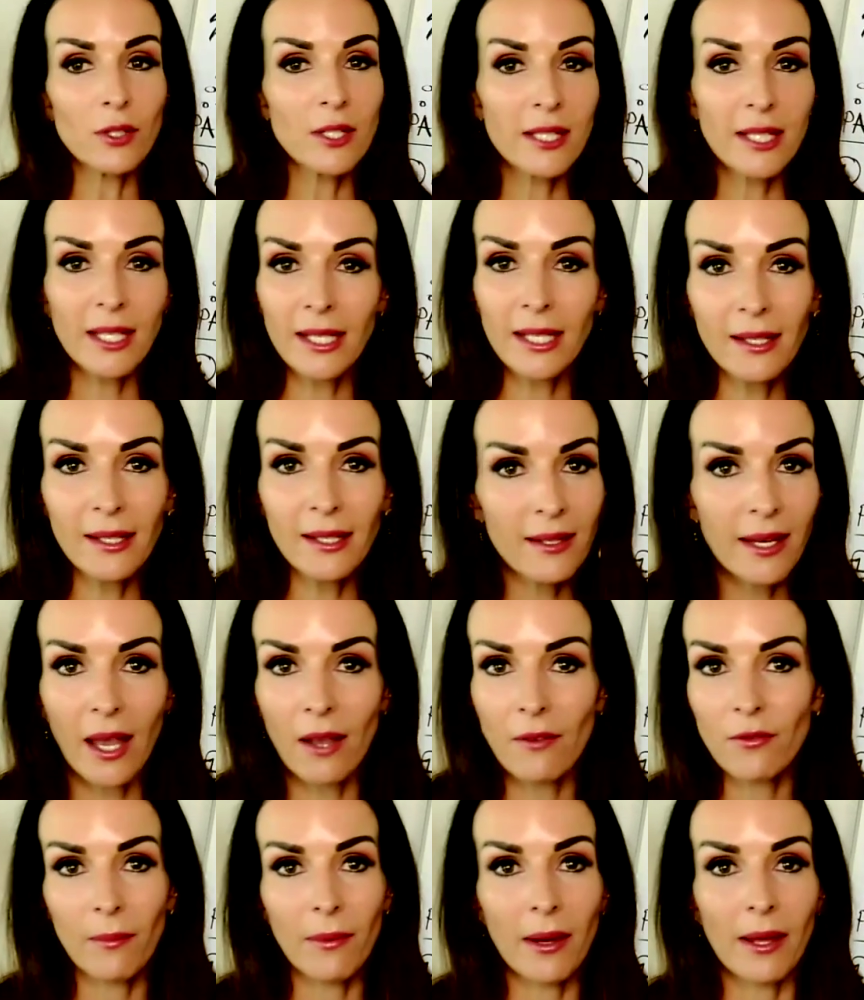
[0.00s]
no skin in the
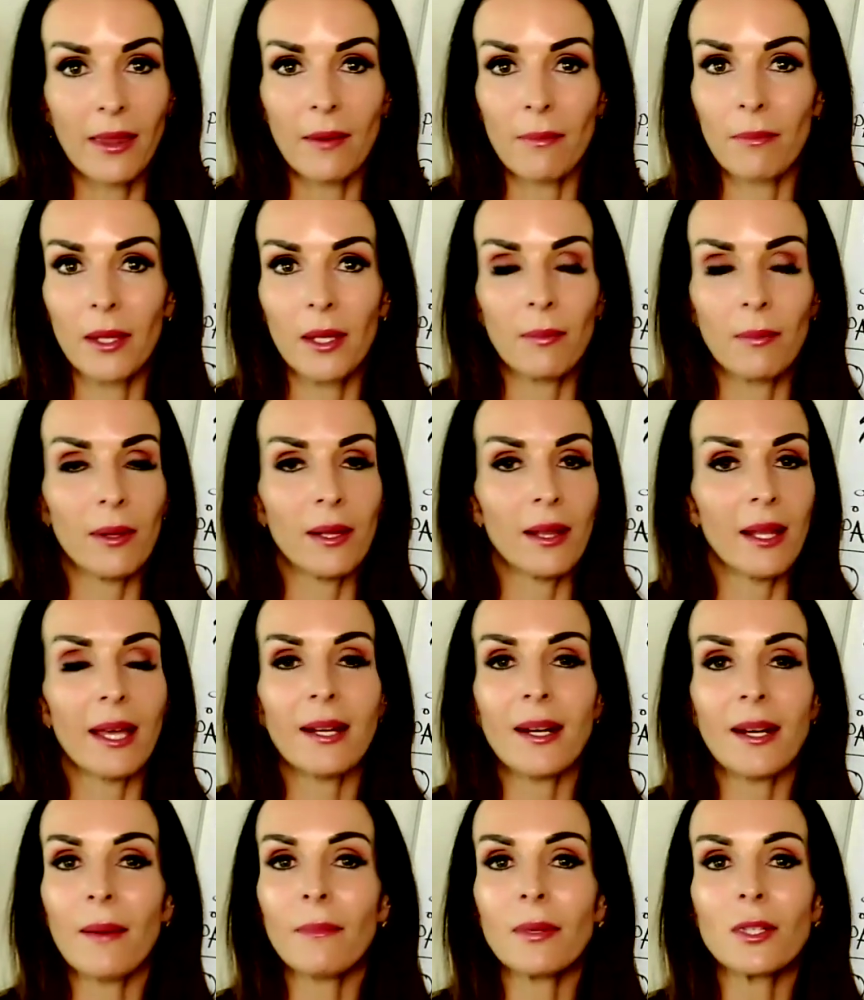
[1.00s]
game from other people.
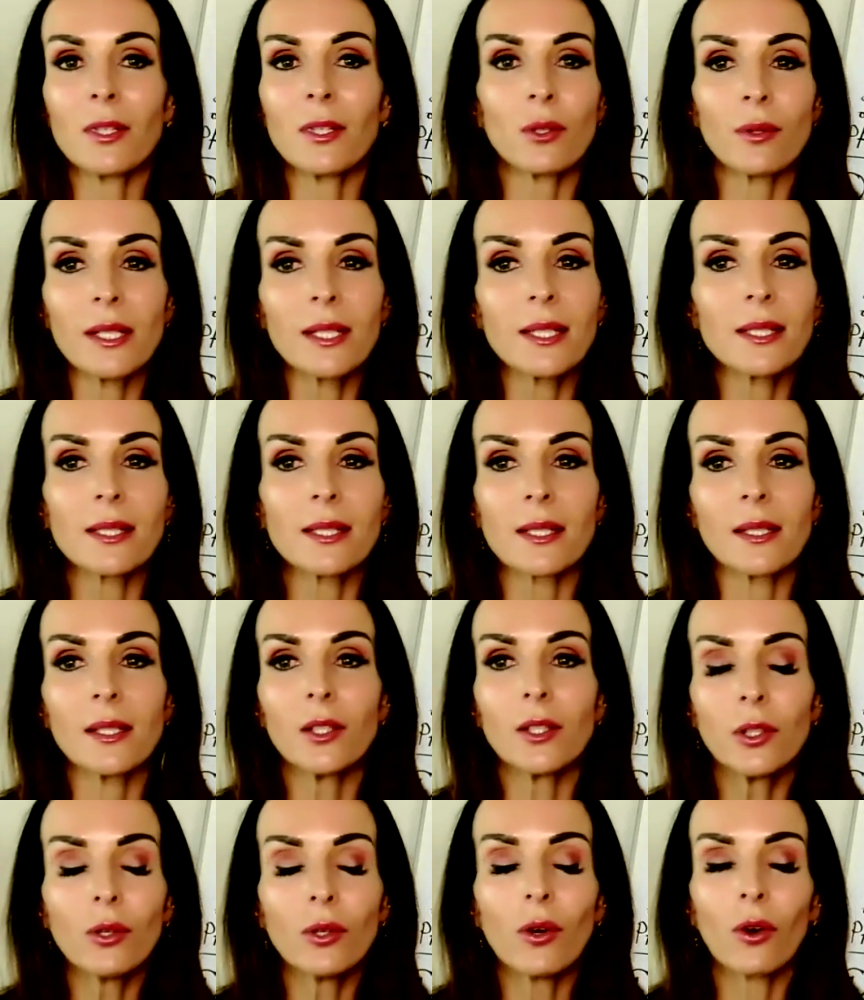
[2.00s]
And number two is
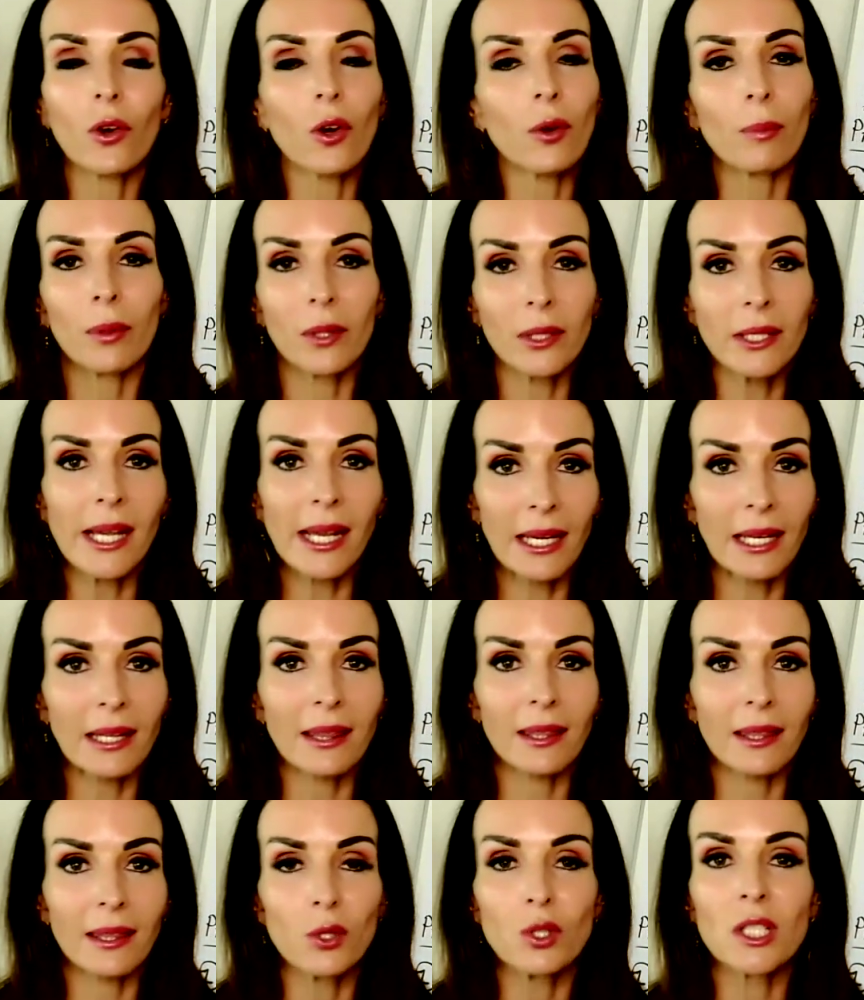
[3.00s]
you are not building
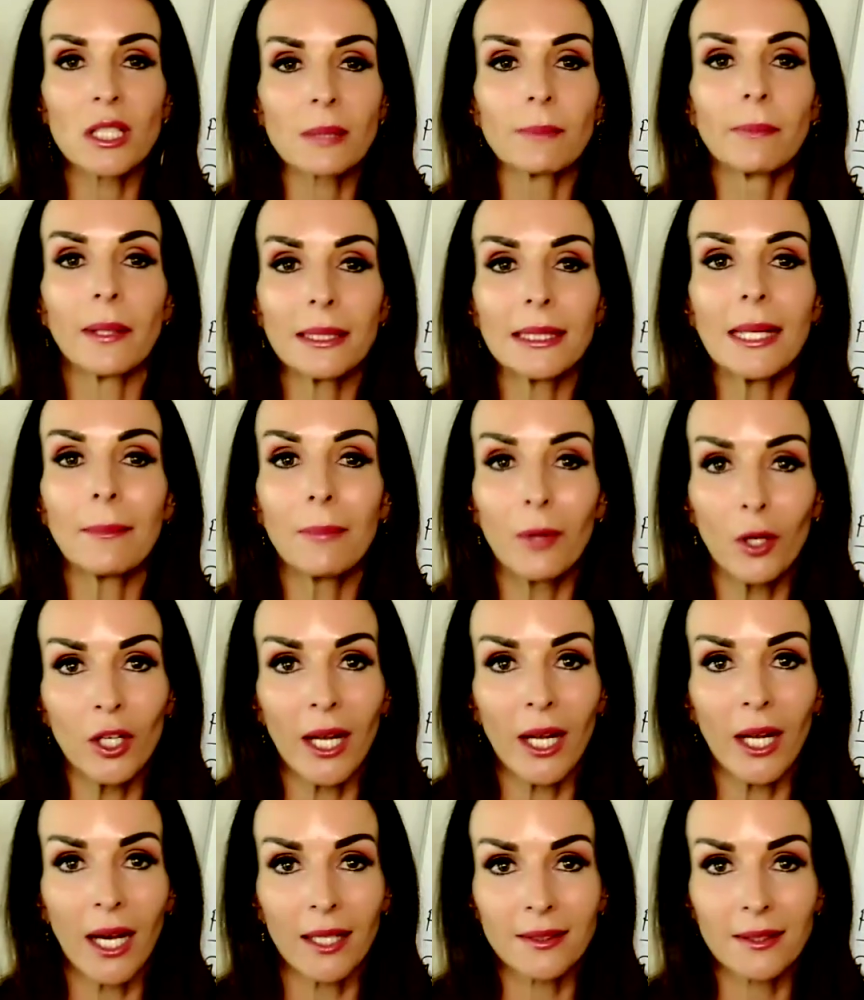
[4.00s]
anything, you're just building
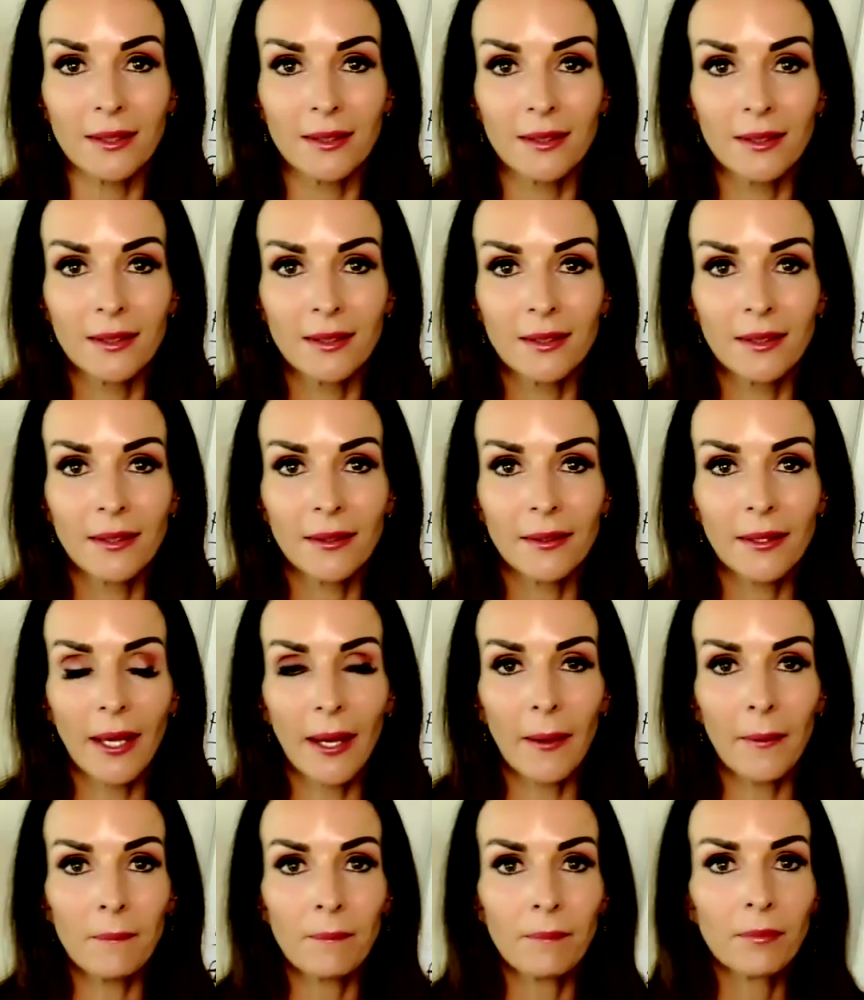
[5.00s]
burnout.
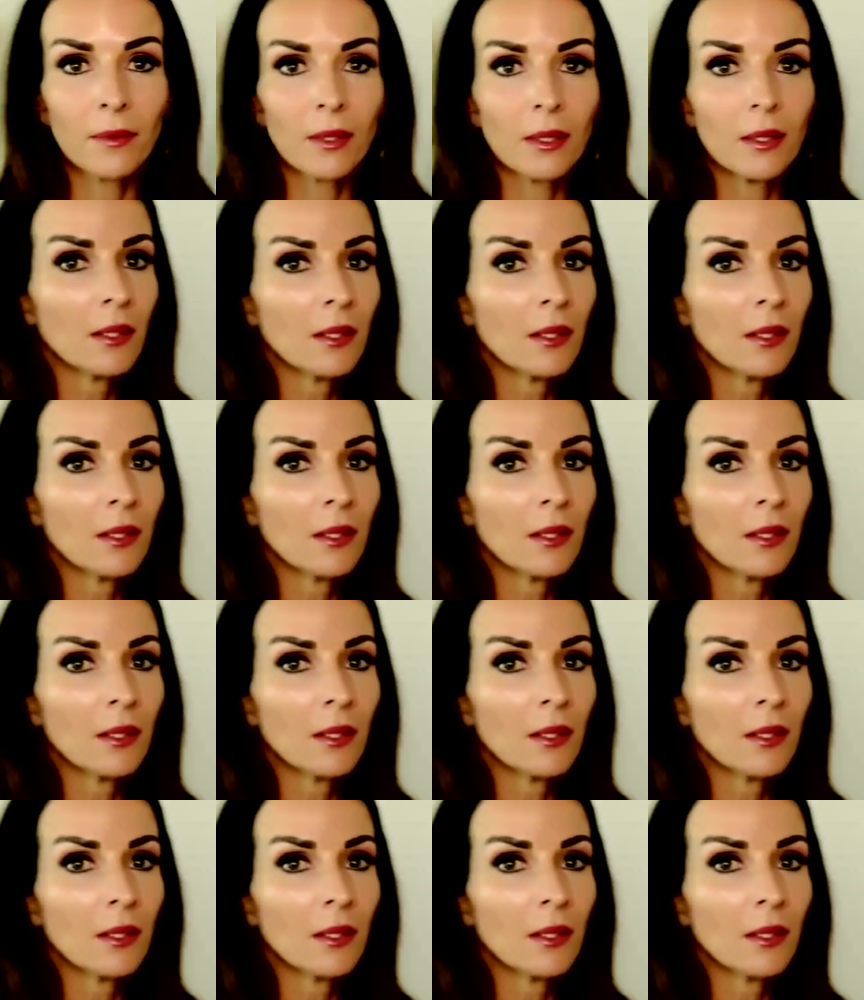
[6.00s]
Okay?